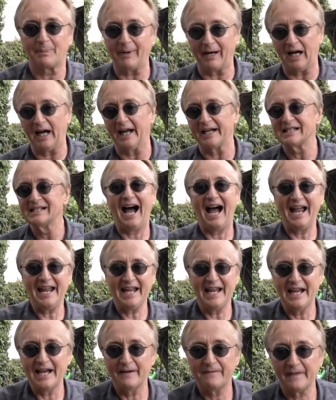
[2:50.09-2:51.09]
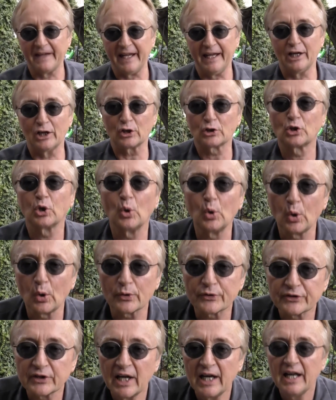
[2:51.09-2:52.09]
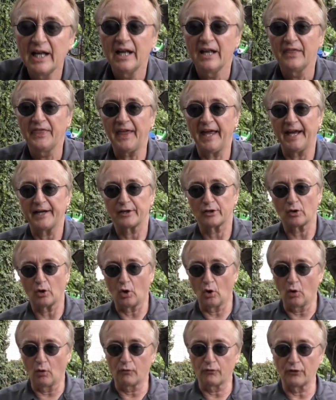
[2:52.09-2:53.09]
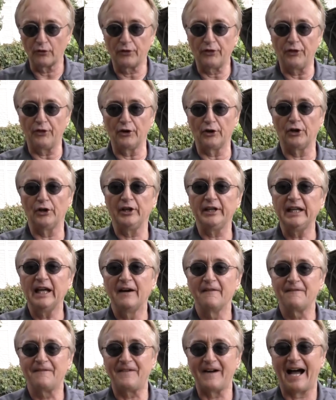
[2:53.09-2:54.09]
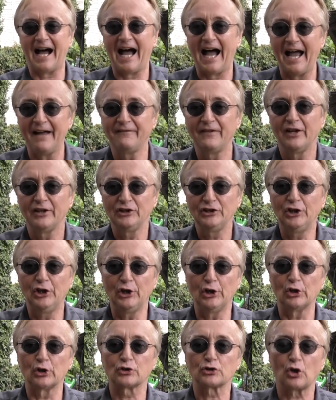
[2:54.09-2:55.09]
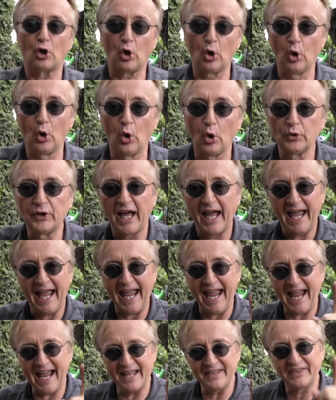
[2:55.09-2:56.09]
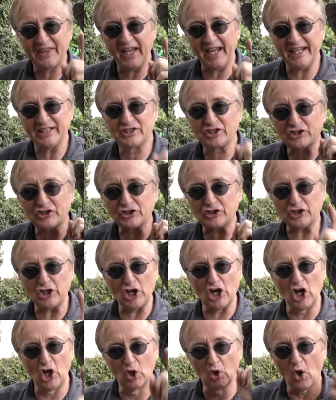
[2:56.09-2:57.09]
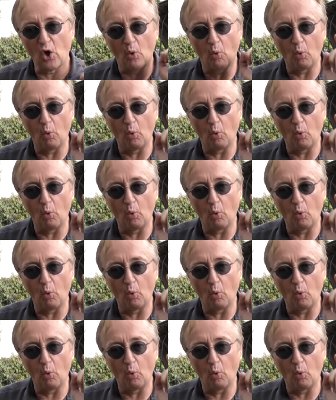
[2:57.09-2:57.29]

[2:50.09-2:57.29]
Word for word: But I have air tools that are over 35 years old, and they still